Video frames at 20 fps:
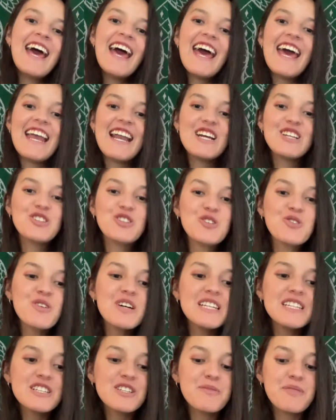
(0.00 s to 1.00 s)
and I do
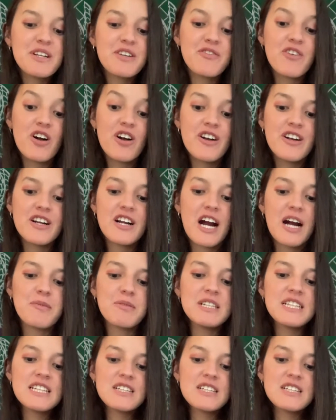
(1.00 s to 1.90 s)
a little bit of origami.